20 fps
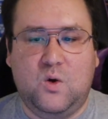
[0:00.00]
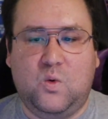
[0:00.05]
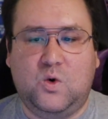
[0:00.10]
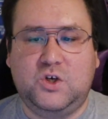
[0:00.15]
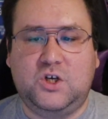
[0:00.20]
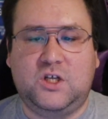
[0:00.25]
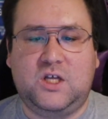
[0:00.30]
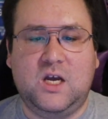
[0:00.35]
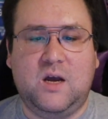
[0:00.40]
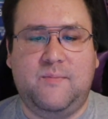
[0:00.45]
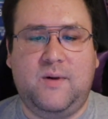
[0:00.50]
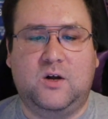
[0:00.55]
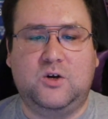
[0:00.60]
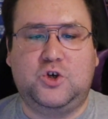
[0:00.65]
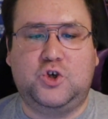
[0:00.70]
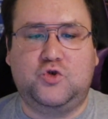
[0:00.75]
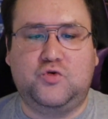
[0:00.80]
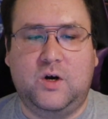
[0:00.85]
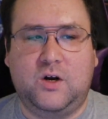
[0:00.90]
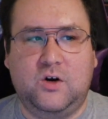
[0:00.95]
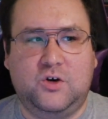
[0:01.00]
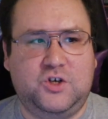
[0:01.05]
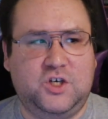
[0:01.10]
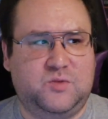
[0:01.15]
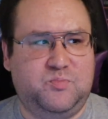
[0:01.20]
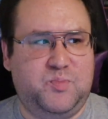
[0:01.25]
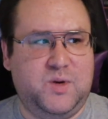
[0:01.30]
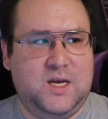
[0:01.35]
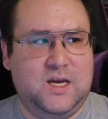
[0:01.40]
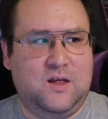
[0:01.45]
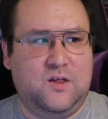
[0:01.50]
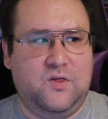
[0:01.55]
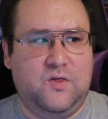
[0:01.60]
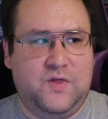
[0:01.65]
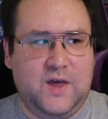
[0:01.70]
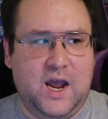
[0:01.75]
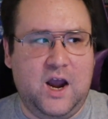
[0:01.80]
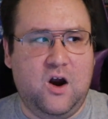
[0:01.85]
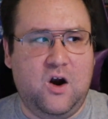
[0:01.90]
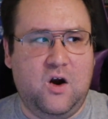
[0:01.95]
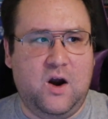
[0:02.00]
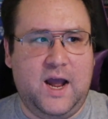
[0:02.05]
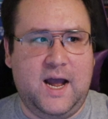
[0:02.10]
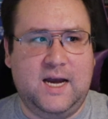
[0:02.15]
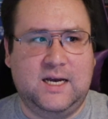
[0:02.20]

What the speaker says: What do you think about Shredder just being there